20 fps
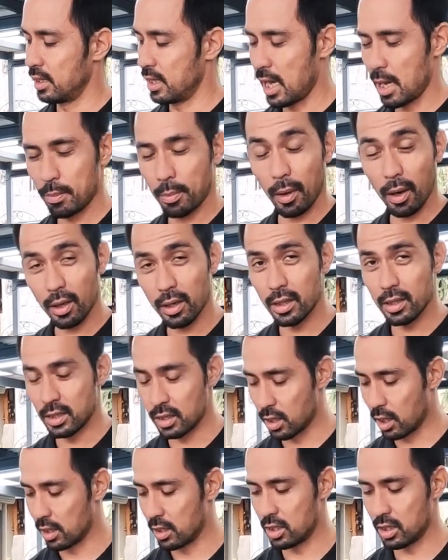That part
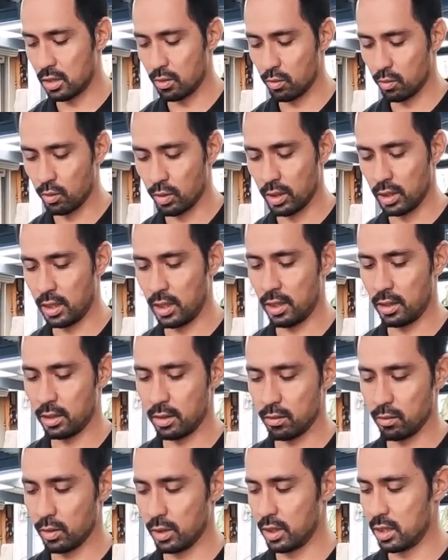is honestly really,
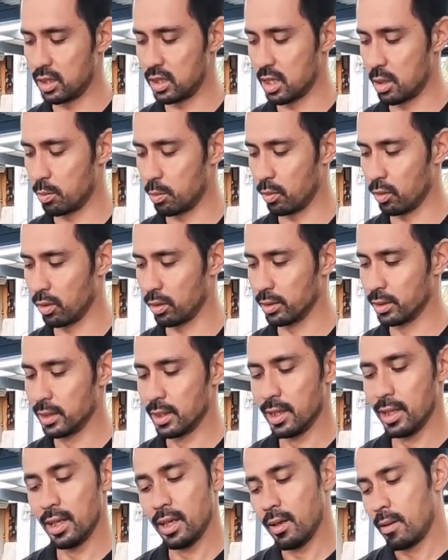really simple.
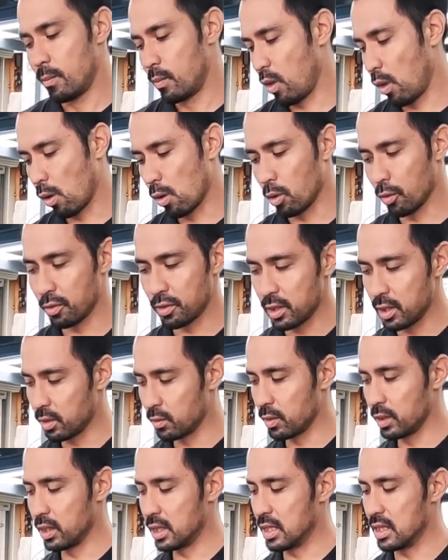The whole
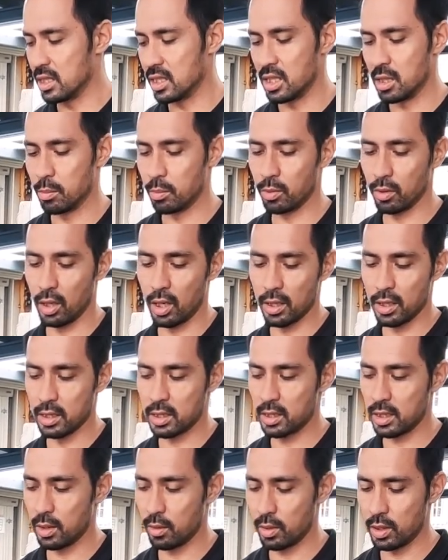thing really is simple,
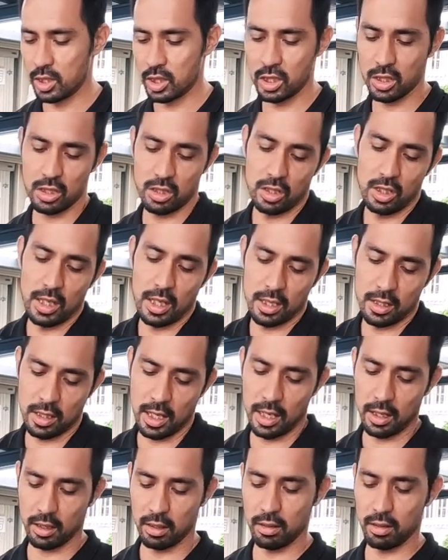honestly. It's just you got to
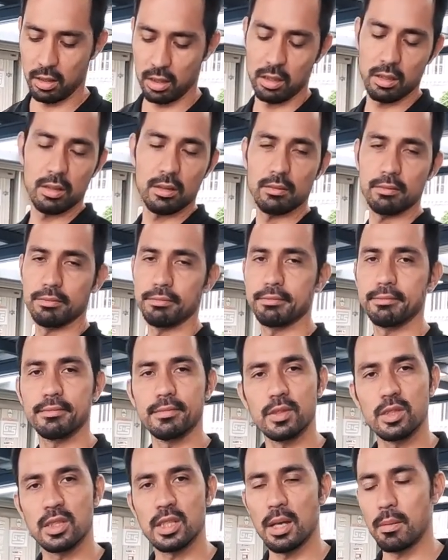take
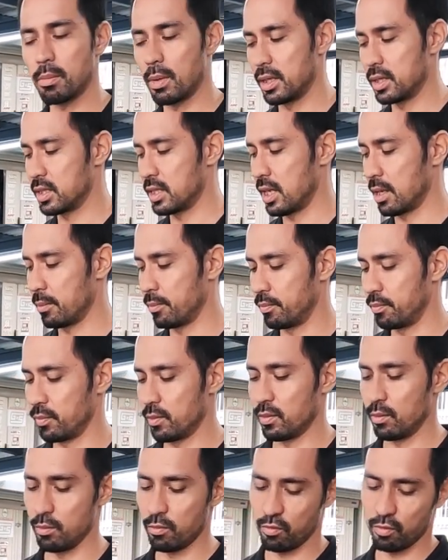step by step.
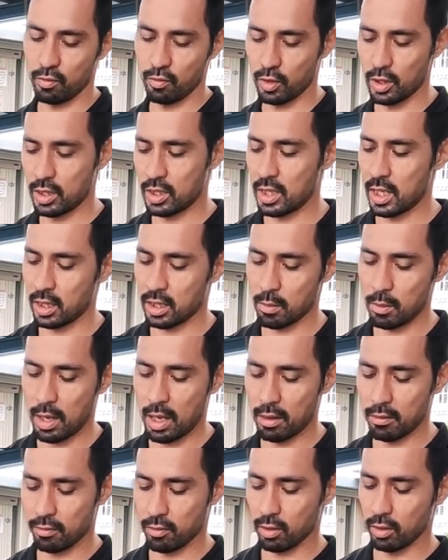First take the
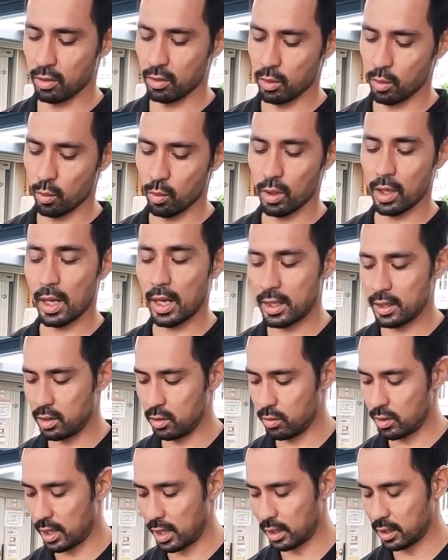manifold. What I
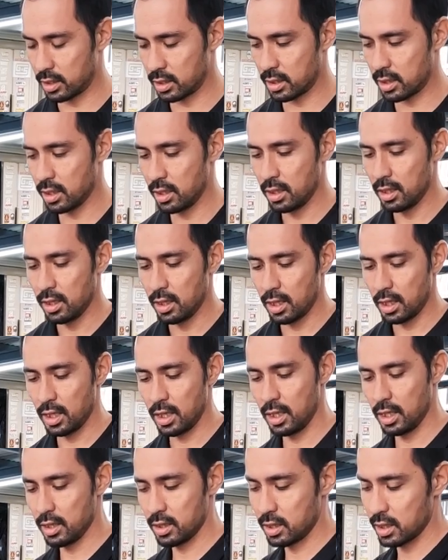do next
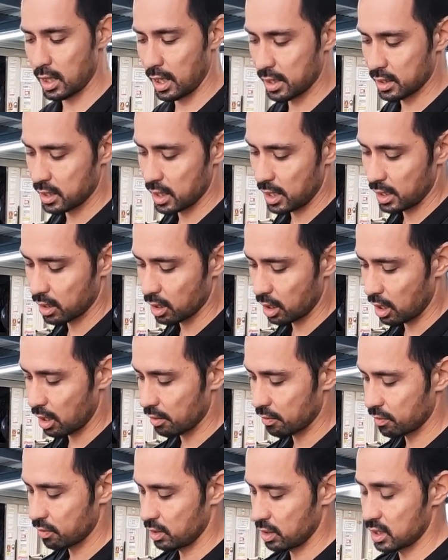is I take
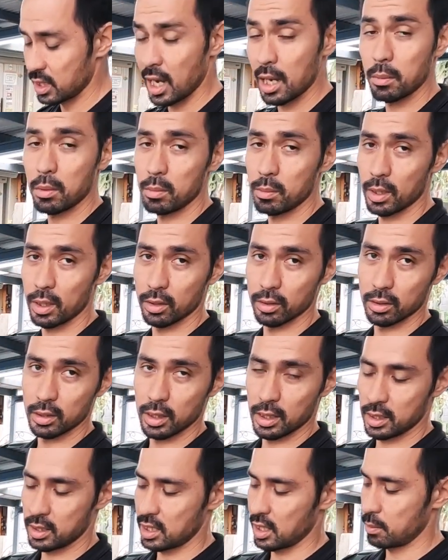off the timing belt
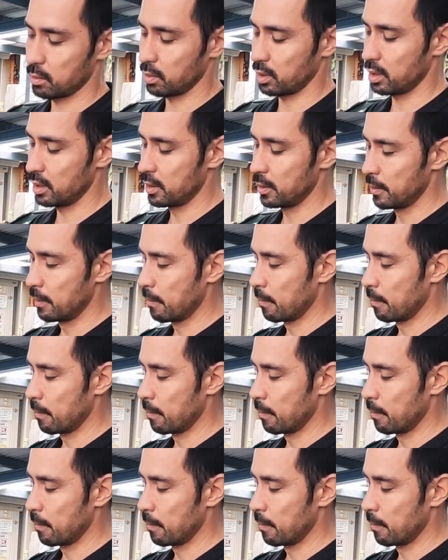assembly.